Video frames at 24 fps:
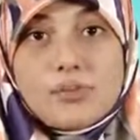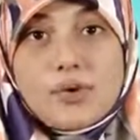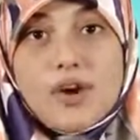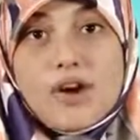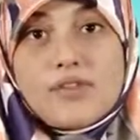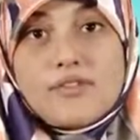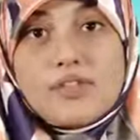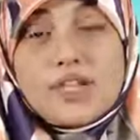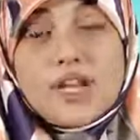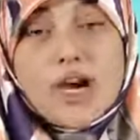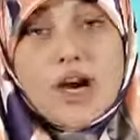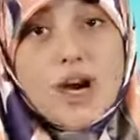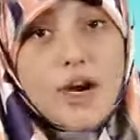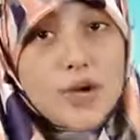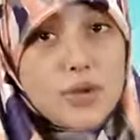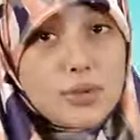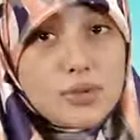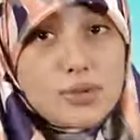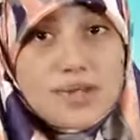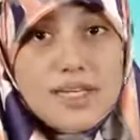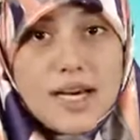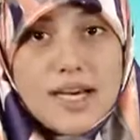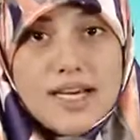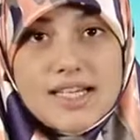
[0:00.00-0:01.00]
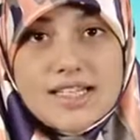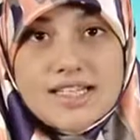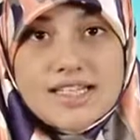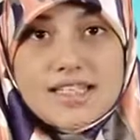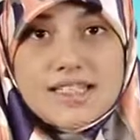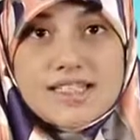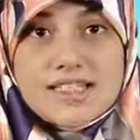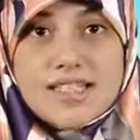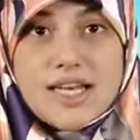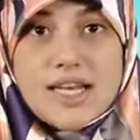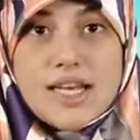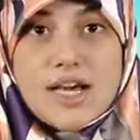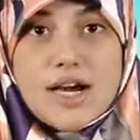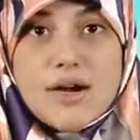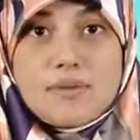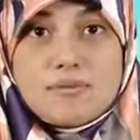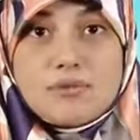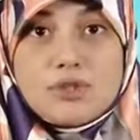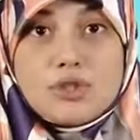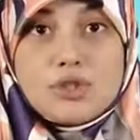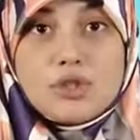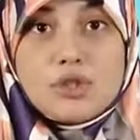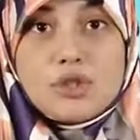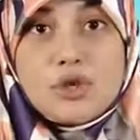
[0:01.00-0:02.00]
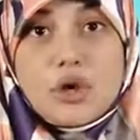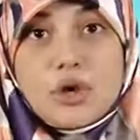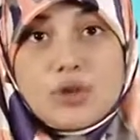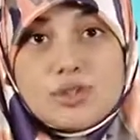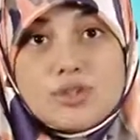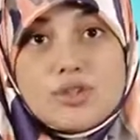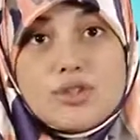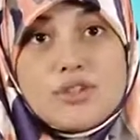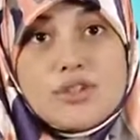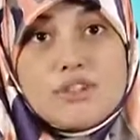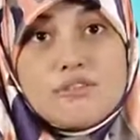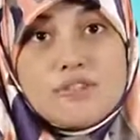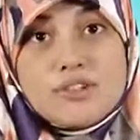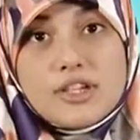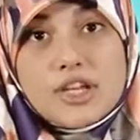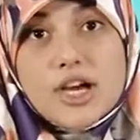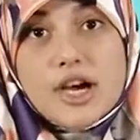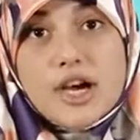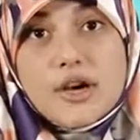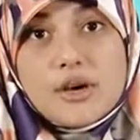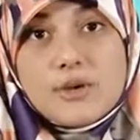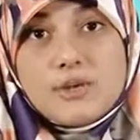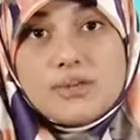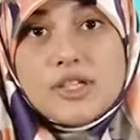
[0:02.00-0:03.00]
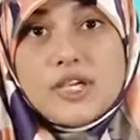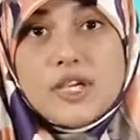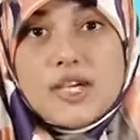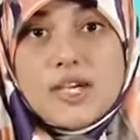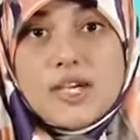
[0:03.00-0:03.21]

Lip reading: Prophet Harun alayhi salam to go to the Fir'aun